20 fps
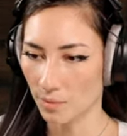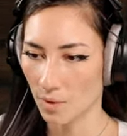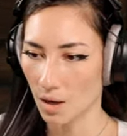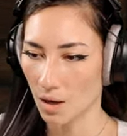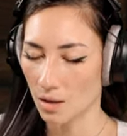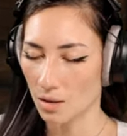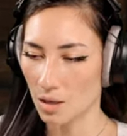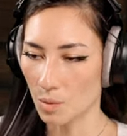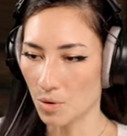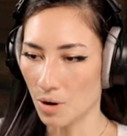
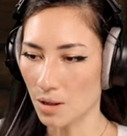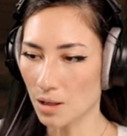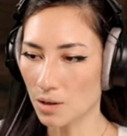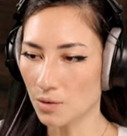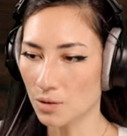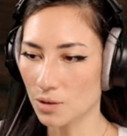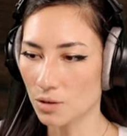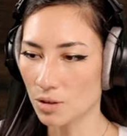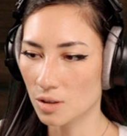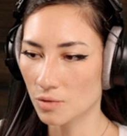Temporarily
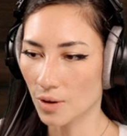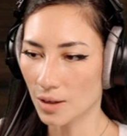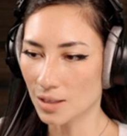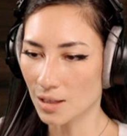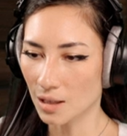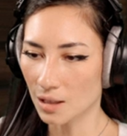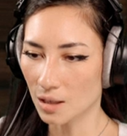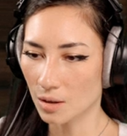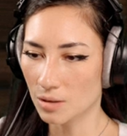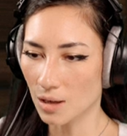reduces
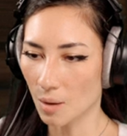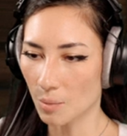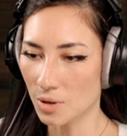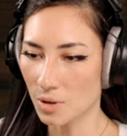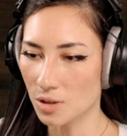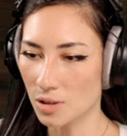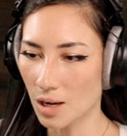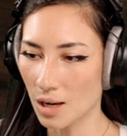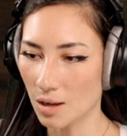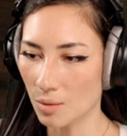vitality damage
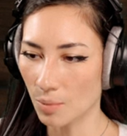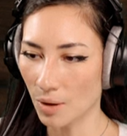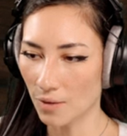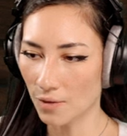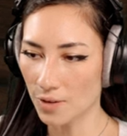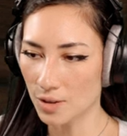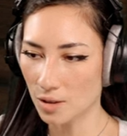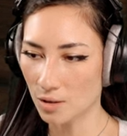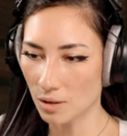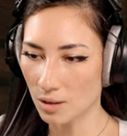taken by
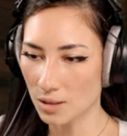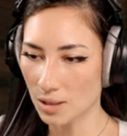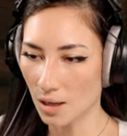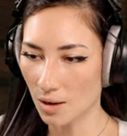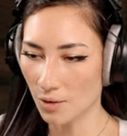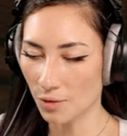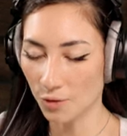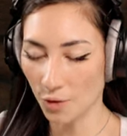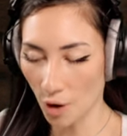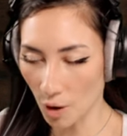physical
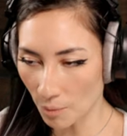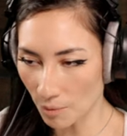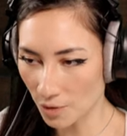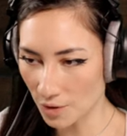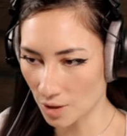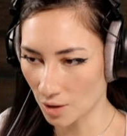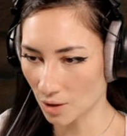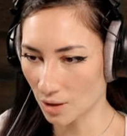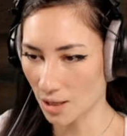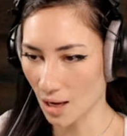from
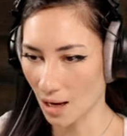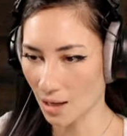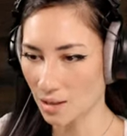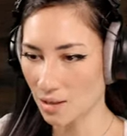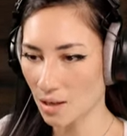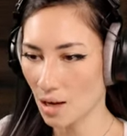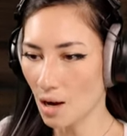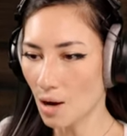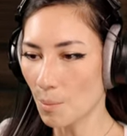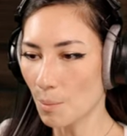physical attacks.
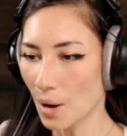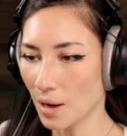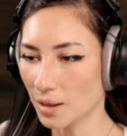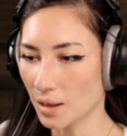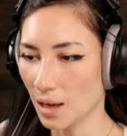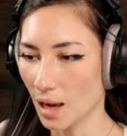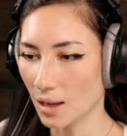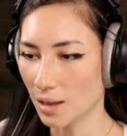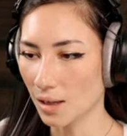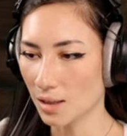Bite the
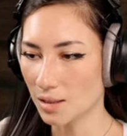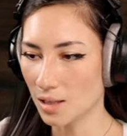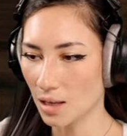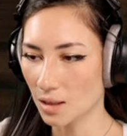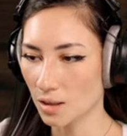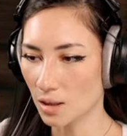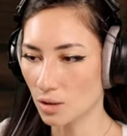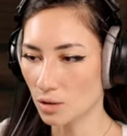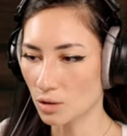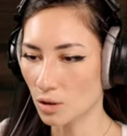candy and take
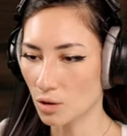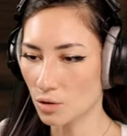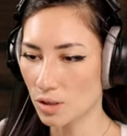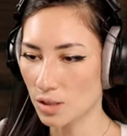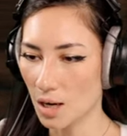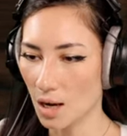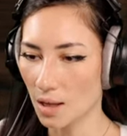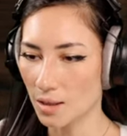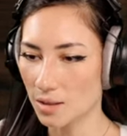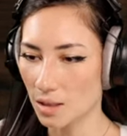the Ungo
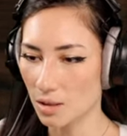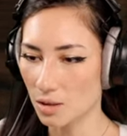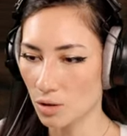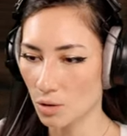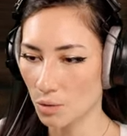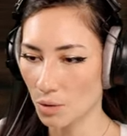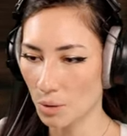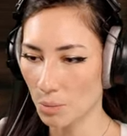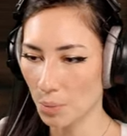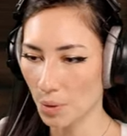stance to
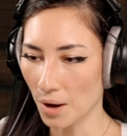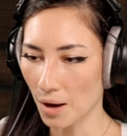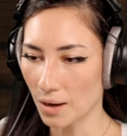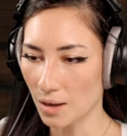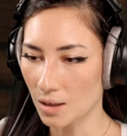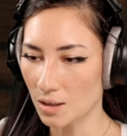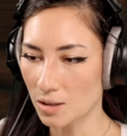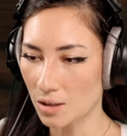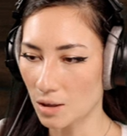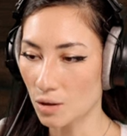impart
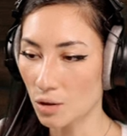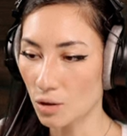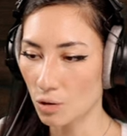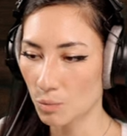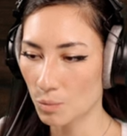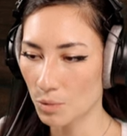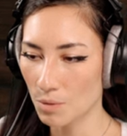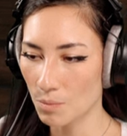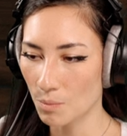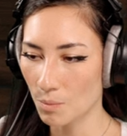its
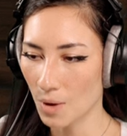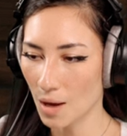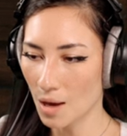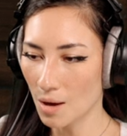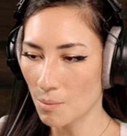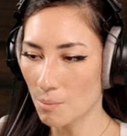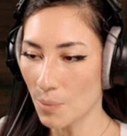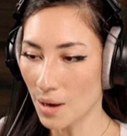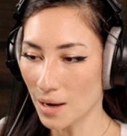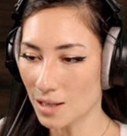inhuman
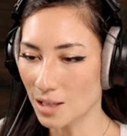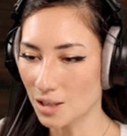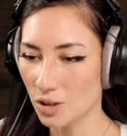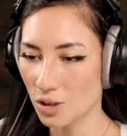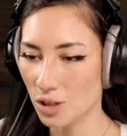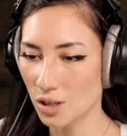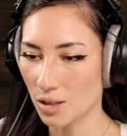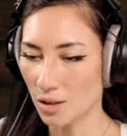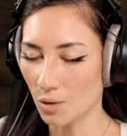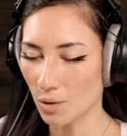
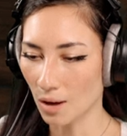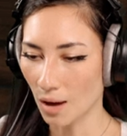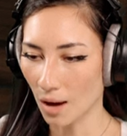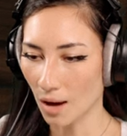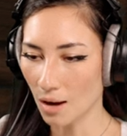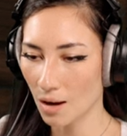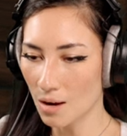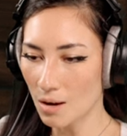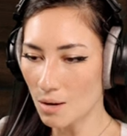benediction, okay?